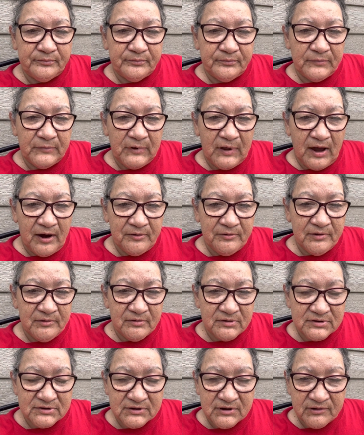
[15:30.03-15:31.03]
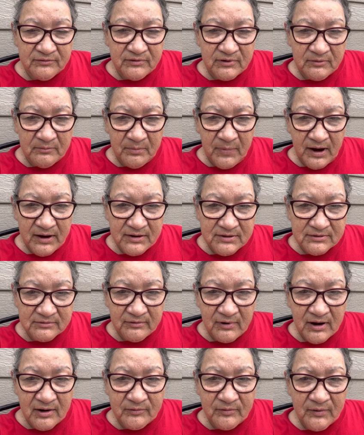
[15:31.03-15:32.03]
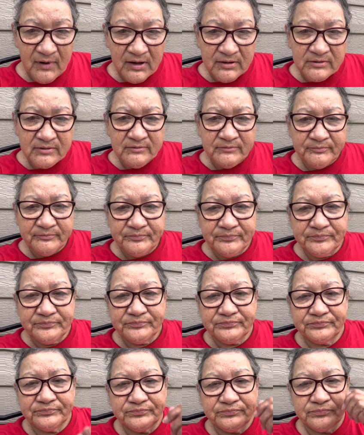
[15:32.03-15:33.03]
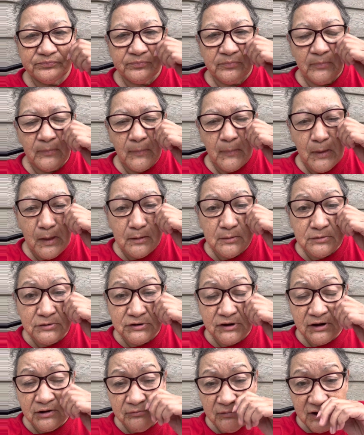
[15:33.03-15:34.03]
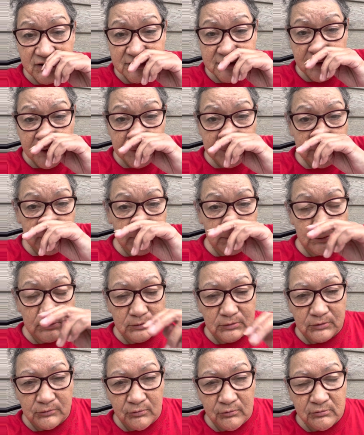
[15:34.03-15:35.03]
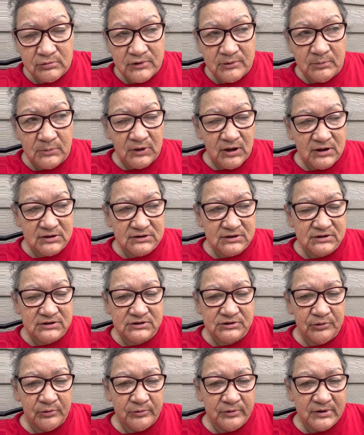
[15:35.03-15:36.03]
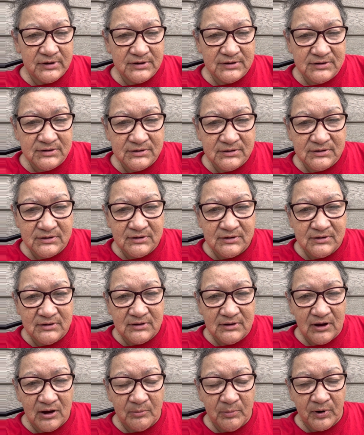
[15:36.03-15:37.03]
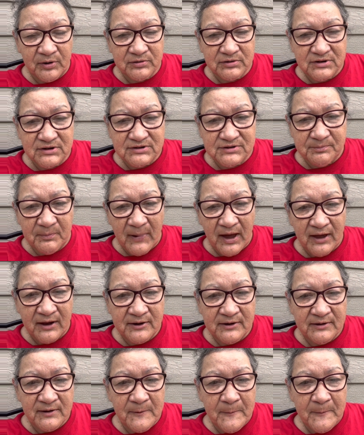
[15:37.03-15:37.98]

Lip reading: Larry was given by his grandfather. Jean Racette told him lots of stories about this man,